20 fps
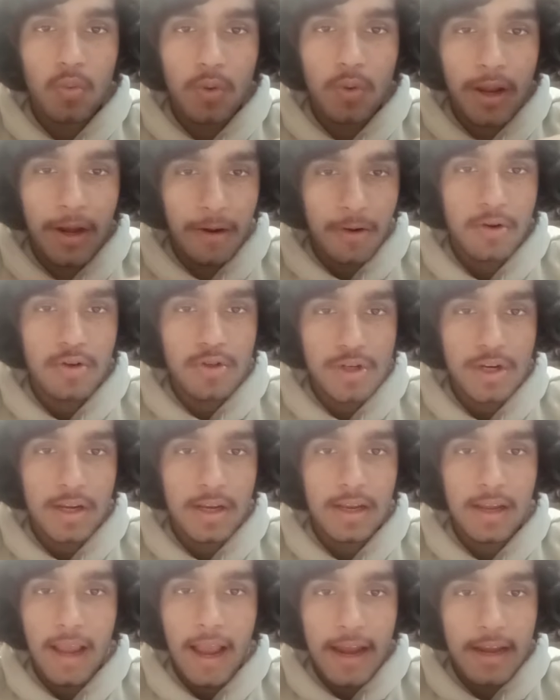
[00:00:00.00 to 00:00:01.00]

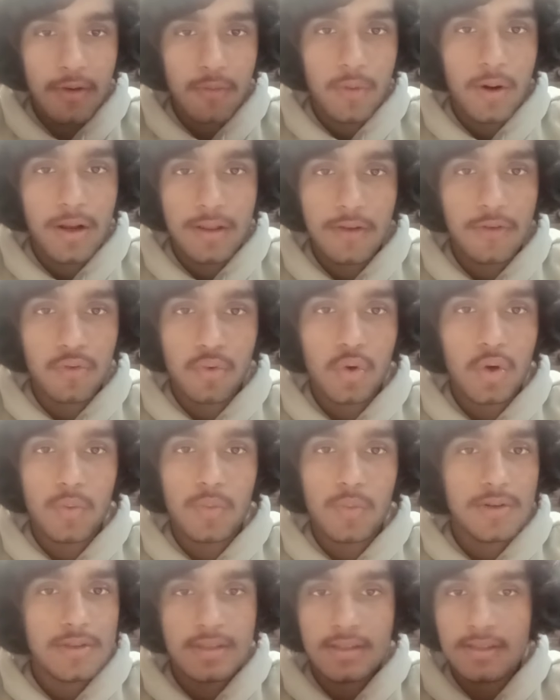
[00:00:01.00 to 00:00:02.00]
energy anywhere in this
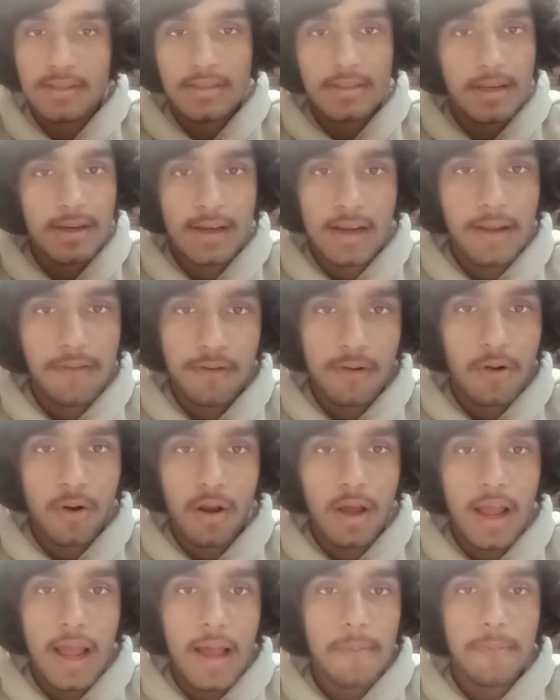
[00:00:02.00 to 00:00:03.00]
universe. It's never
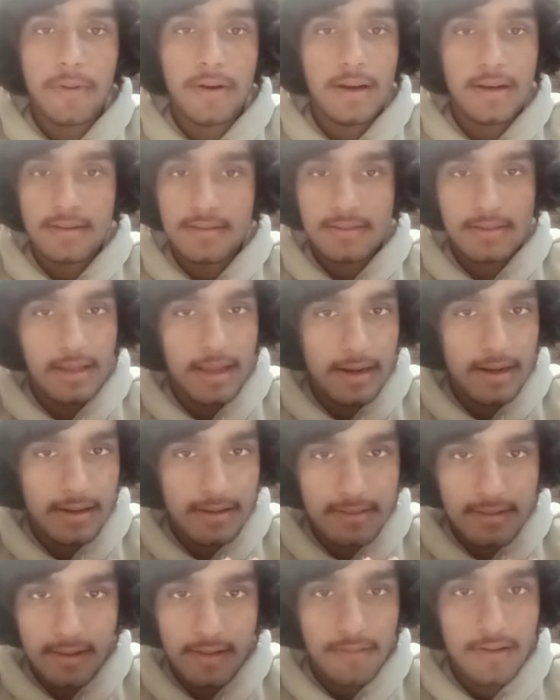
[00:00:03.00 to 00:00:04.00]
gonna happen, and
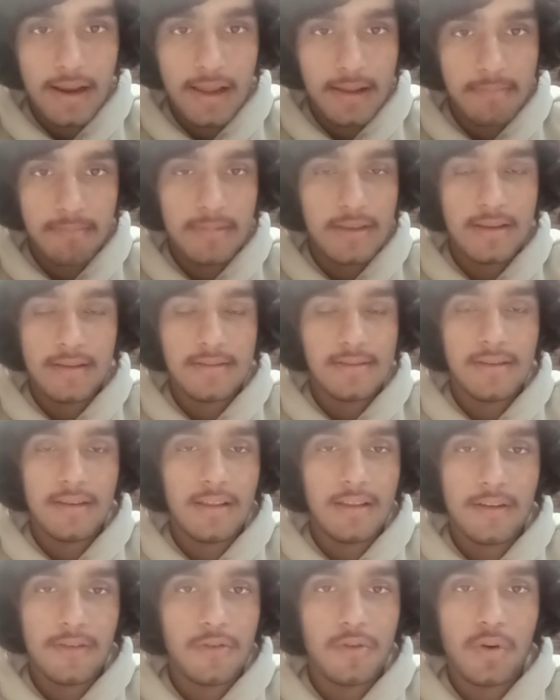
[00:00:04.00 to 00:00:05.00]
it's never like this
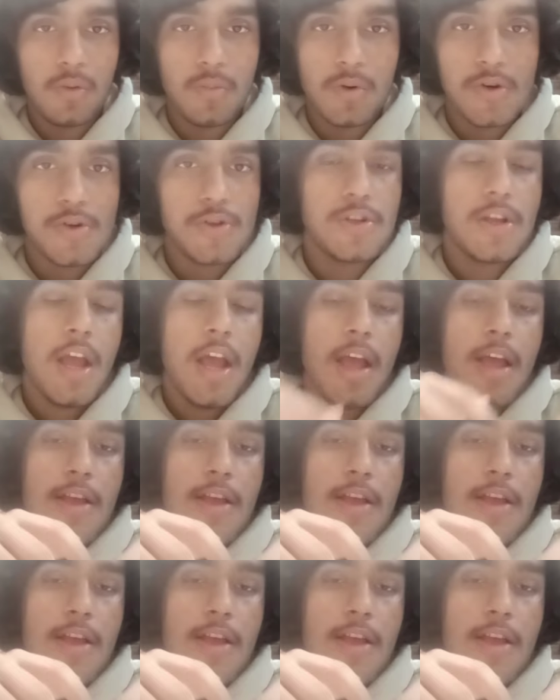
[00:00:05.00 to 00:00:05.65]
in this universe.